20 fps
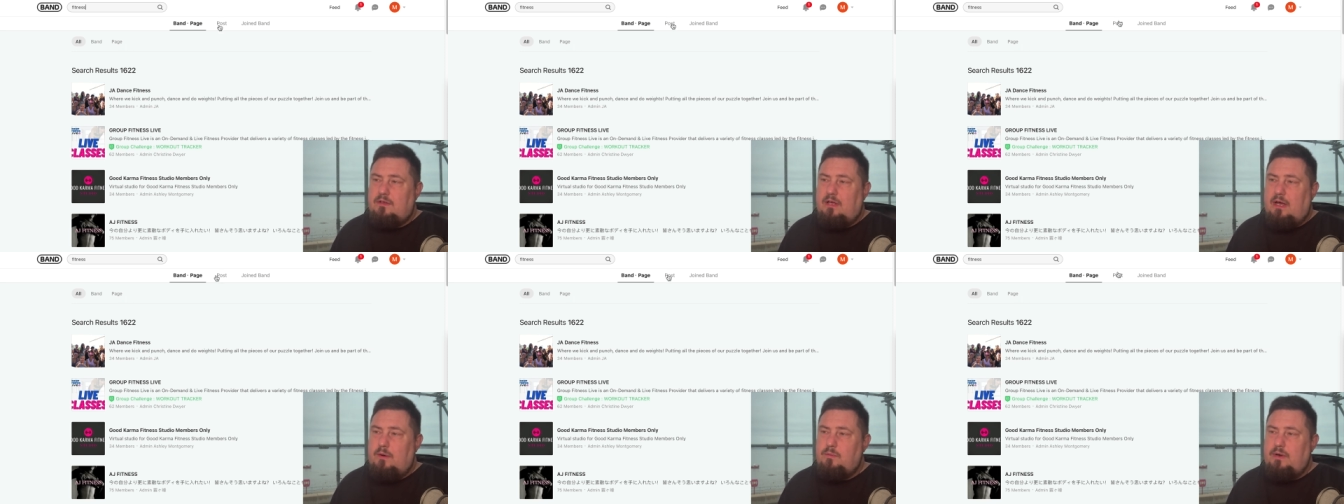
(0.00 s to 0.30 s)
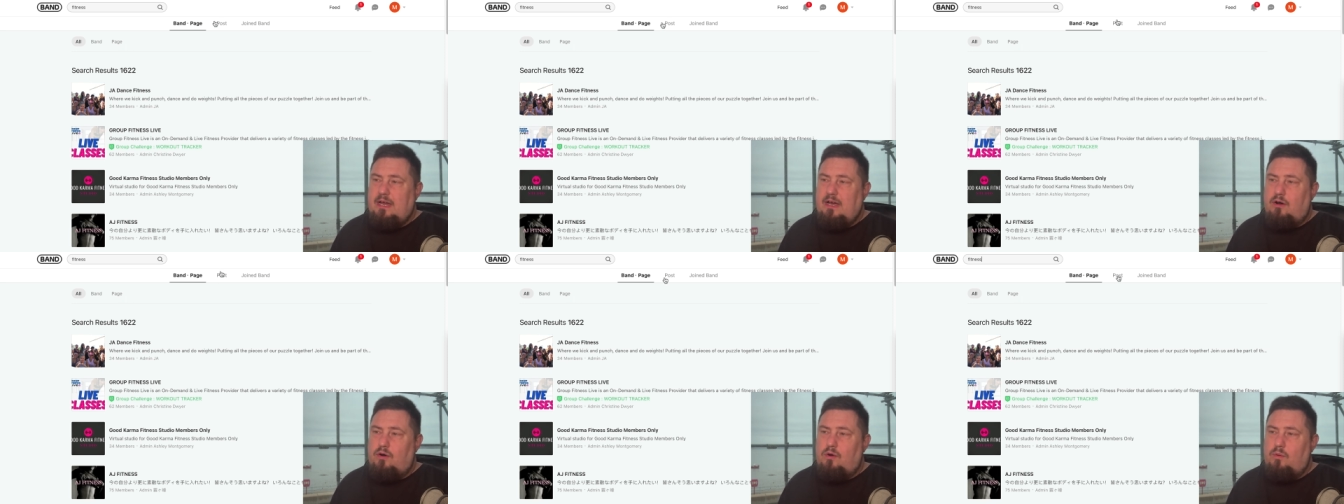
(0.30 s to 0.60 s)
And
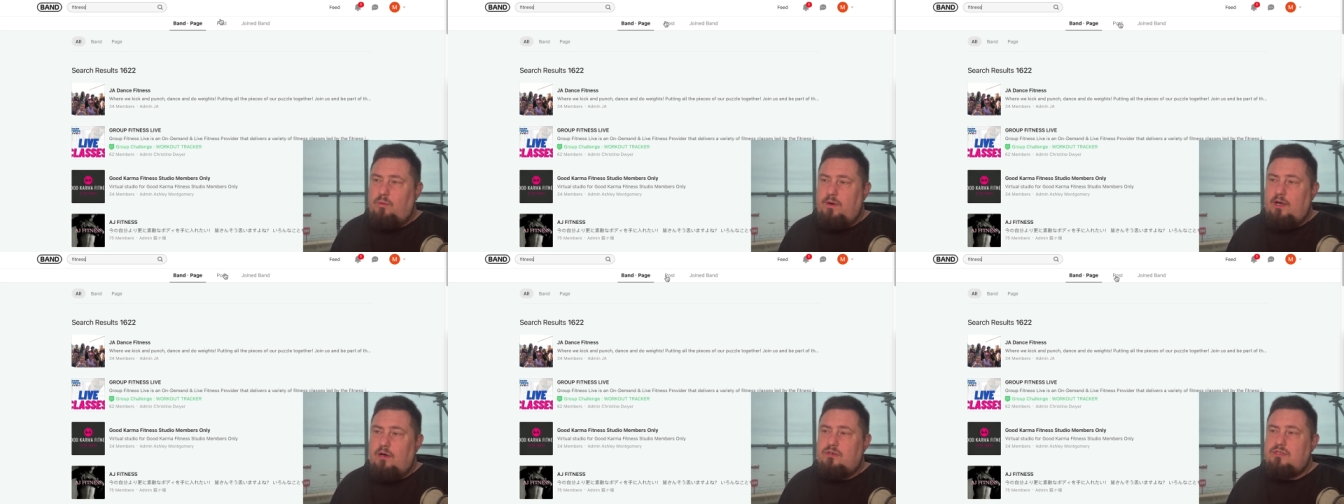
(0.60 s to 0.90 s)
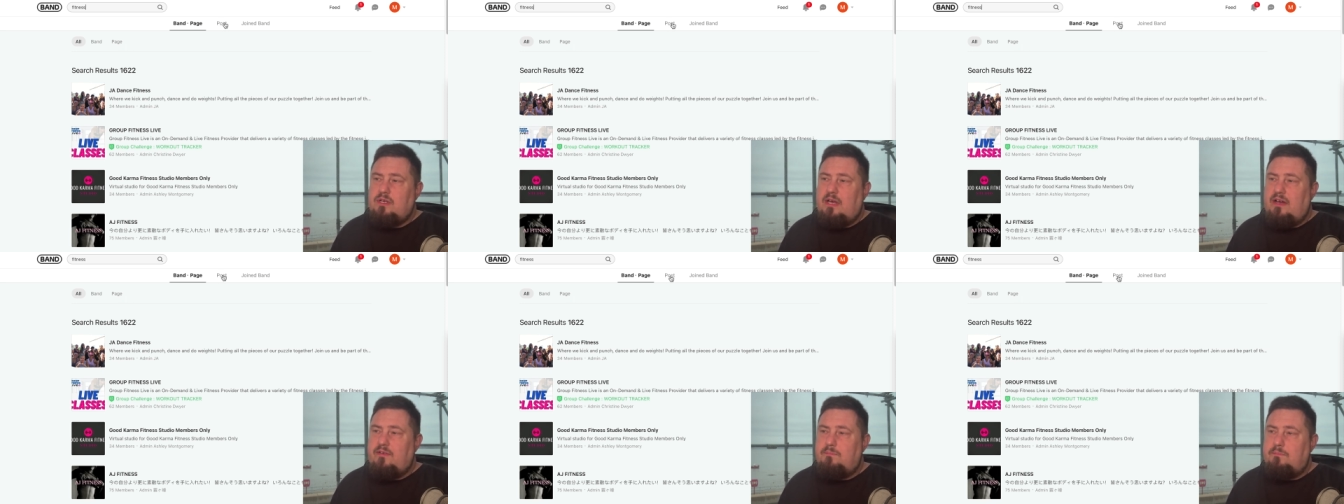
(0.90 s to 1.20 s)
we, have we
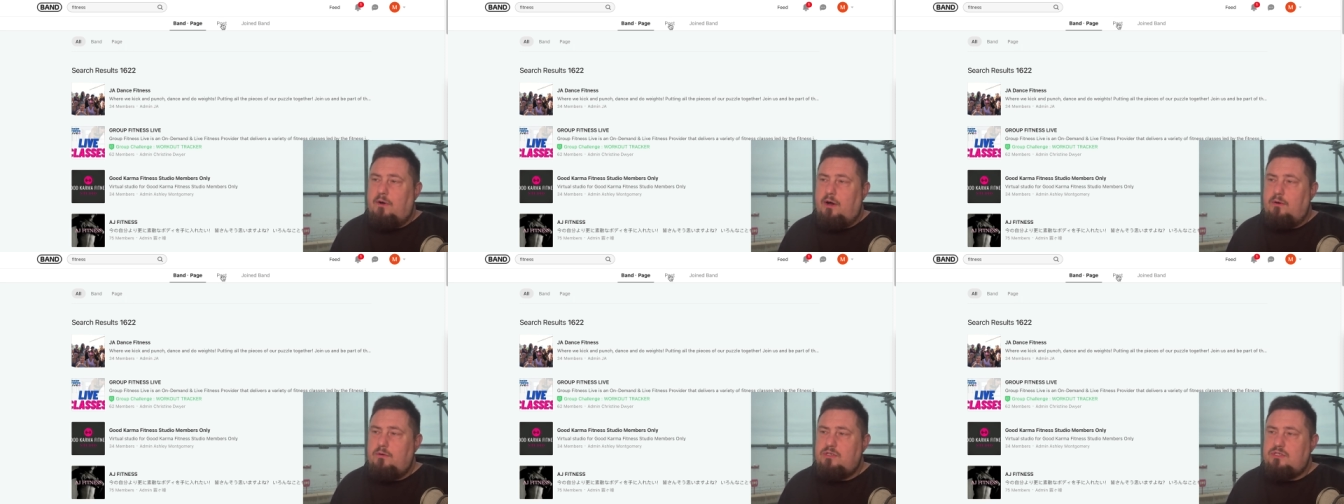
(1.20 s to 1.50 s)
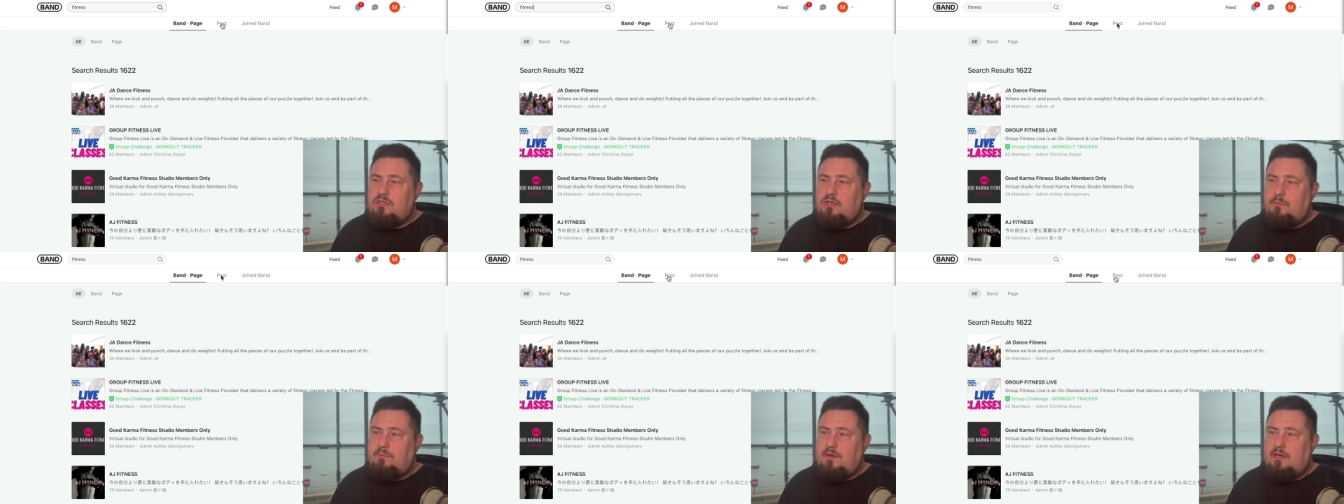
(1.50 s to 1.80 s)
also have
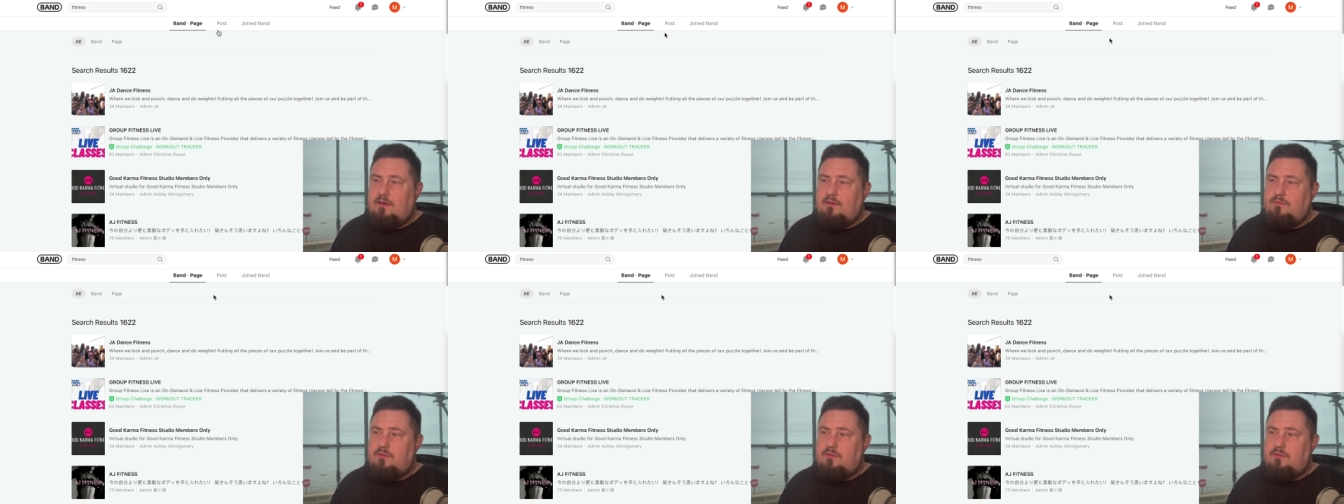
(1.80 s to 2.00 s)
post up here.